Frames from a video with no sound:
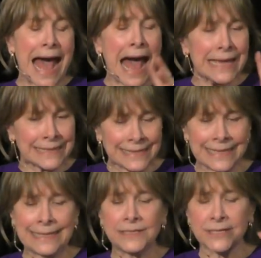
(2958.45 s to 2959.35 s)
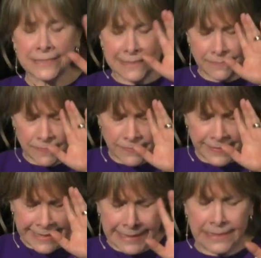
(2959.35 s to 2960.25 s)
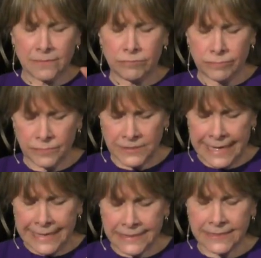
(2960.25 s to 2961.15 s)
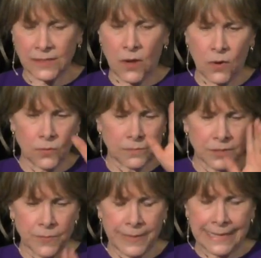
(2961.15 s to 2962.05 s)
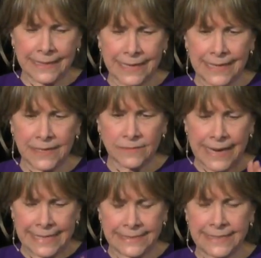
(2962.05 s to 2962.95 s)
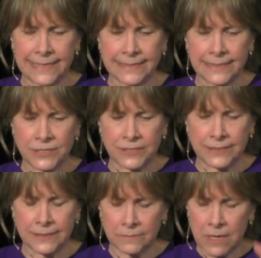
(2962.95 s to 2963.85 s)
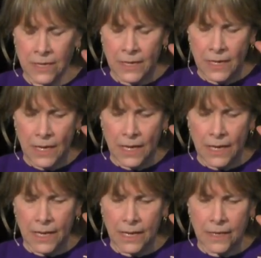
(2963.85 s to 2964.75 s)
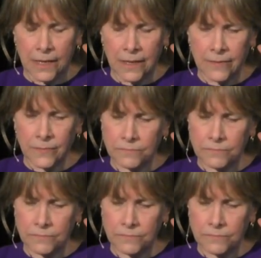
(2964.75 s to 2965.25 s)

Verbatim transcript: I think, just think, take it slow. Don't make any hasty decisions. Uh,